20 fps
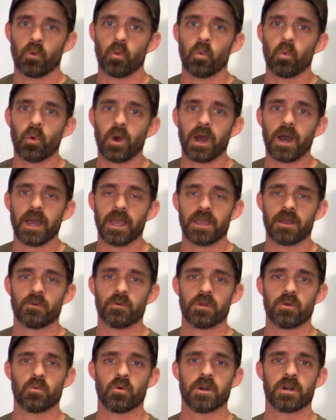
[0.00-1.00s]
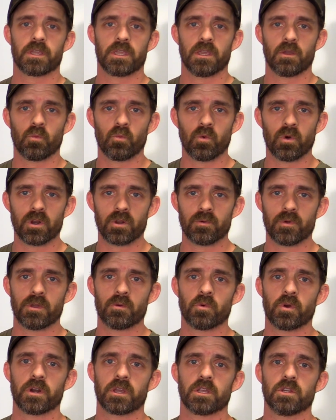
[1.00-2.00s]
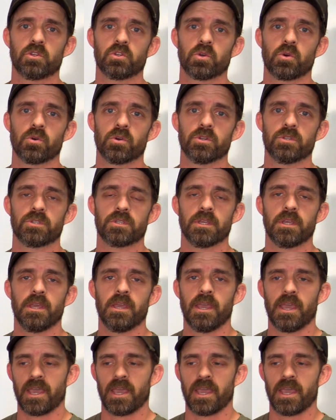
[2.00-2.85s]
Why are we working? What are we working towards?